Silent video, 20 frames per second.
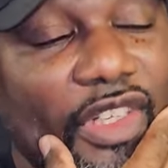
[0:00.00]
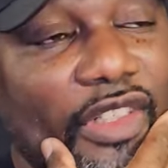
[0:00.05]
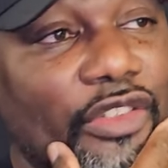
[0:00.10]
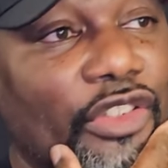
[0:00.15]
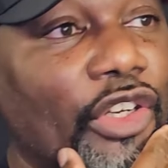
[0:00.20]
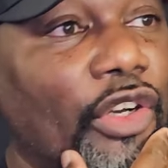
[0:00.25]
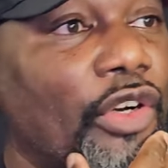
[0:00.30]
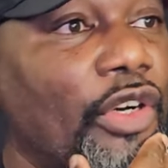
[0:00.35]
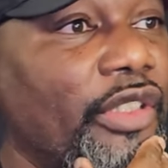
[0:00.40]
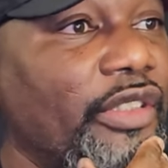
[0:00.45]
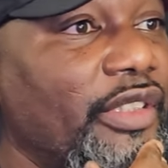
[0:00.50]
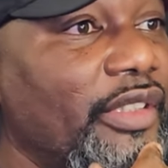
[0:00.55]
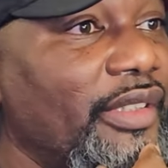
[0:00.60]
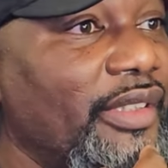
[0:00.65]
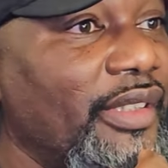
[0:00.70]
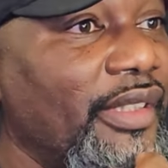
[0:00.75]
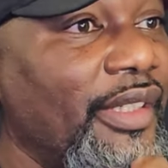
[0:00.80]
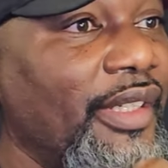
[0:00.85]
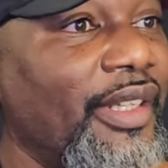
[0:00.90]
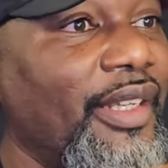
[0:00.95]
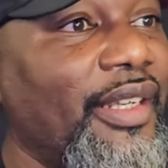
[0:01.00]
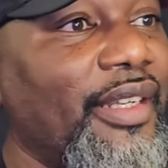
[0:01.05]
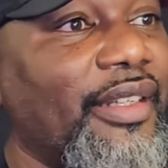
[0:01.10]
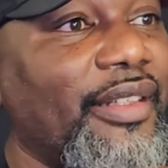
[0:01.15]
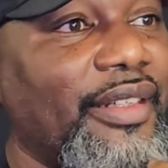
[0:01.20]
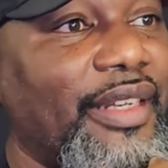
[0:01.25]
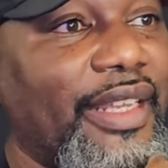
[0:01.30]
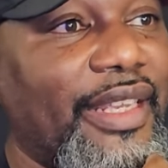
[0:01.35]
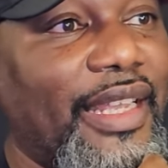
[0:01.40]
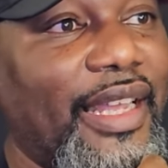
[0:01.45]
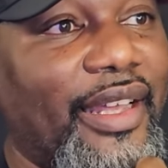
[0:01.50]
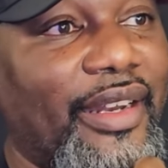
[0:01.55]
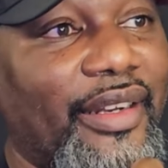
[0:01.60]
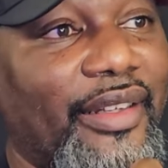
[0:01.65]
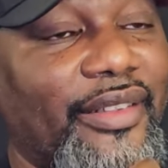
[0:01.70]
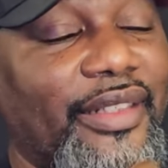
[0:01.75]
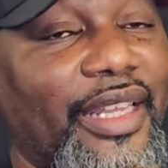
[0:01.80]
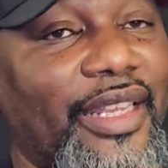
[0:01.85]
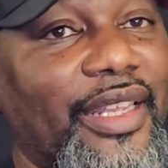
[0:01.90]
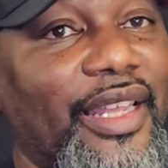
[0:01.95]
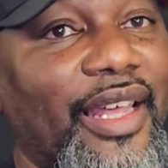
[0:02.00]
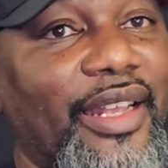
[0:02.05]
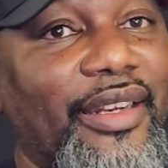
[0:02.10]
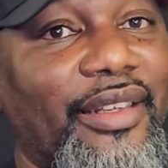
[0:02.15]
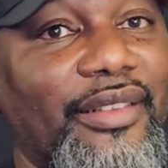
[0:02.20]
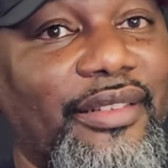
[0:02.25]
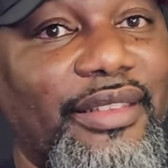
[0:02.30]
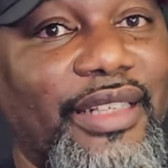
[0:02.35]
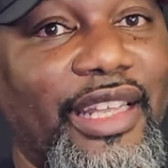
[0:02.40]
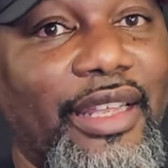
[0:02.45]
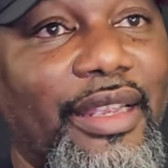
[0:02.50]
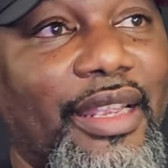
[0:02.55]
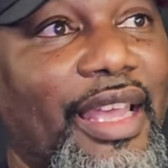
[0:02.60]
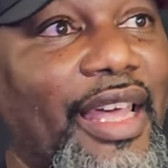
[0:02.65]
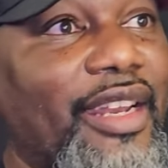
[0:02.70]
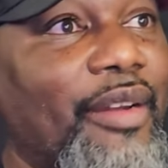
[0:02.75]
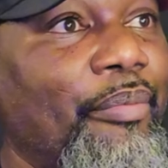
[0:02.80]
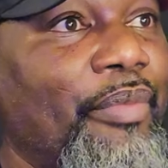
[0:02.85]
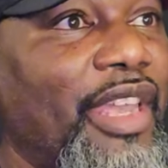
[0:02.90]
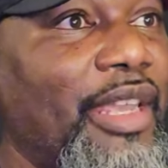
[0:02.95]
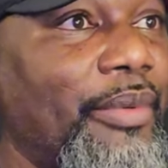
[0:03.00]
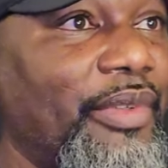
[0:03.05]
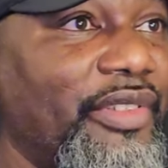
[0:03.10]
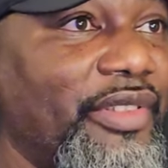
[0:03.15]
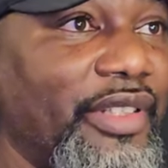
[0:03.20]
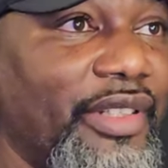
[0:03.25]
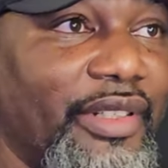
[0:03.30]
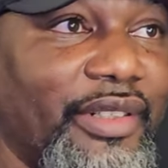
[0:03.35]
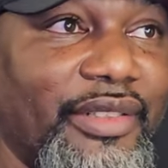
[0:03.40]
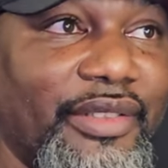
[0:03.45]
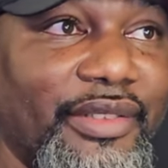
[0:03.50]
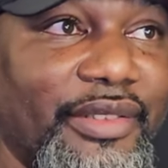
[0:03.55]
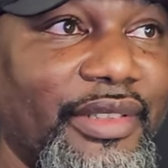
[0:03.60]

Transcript: Georgia, they got a babysitter.